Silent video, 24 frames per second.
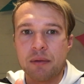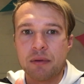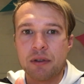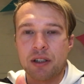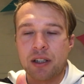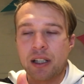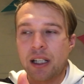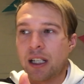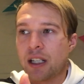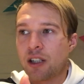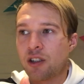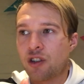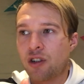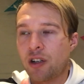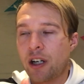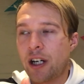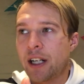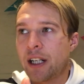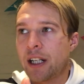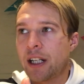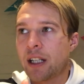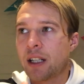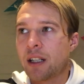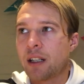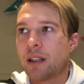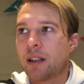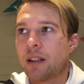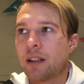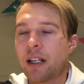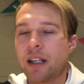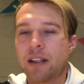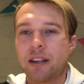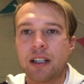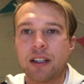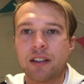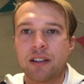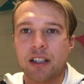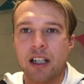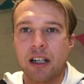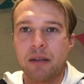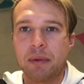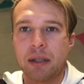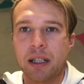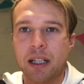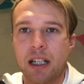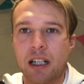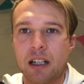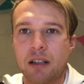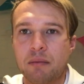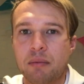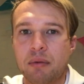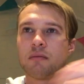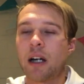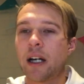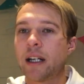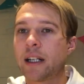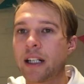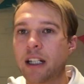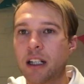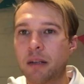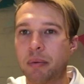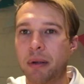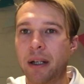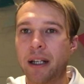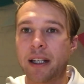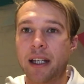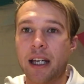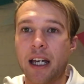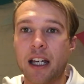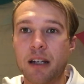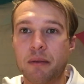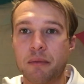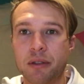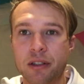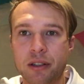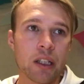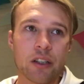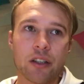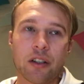I'm just here training, nothing's coming up, I need to play games.